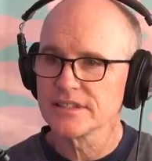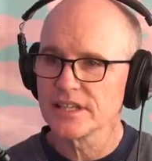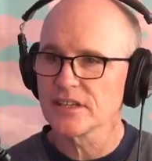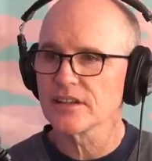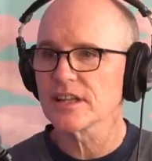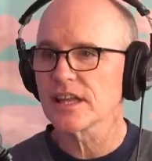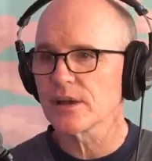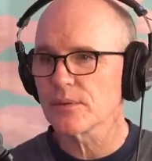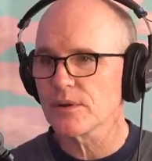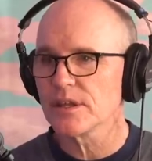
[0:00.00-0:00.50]
You know,
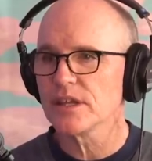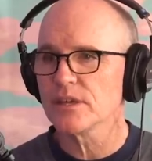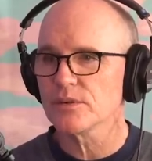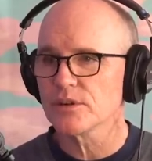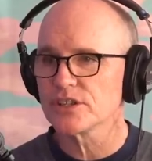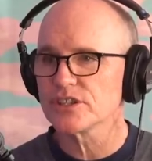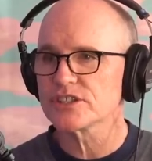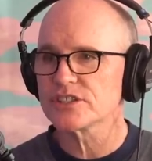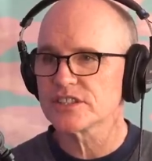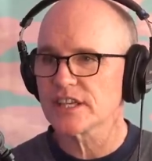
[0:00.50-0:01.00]
like what you
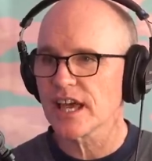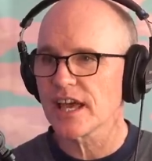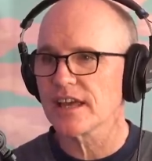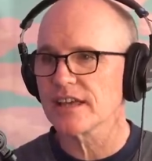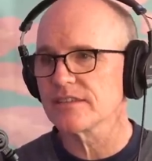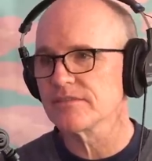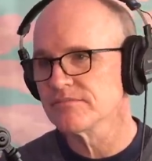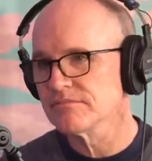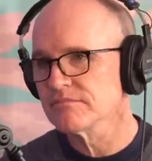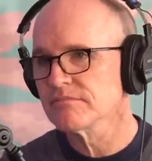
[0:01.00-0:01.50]
were just
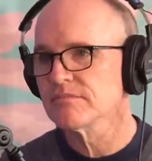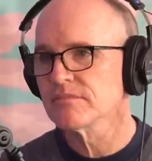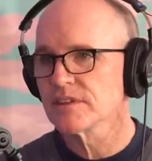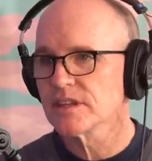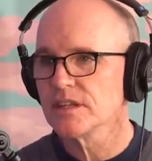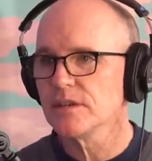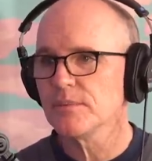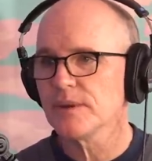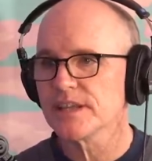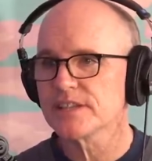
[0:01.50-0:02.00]
saying,
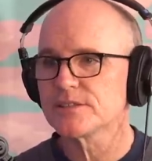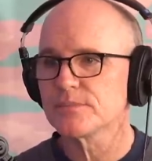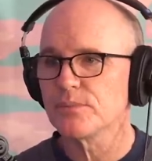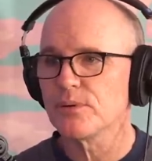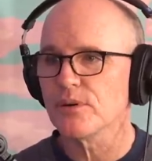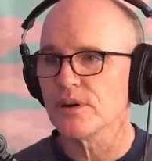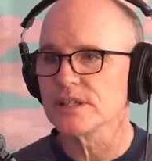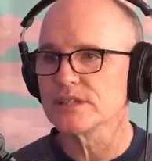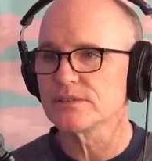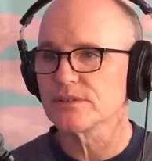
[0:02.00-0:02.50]
you made some
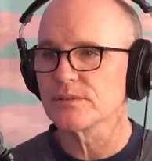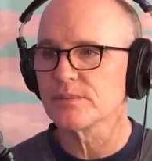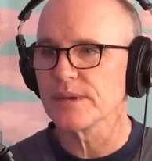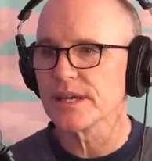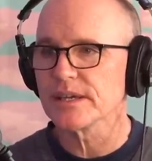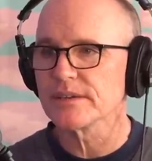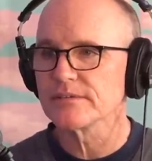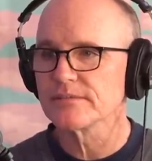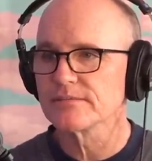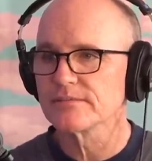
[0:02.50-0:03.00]
points with me.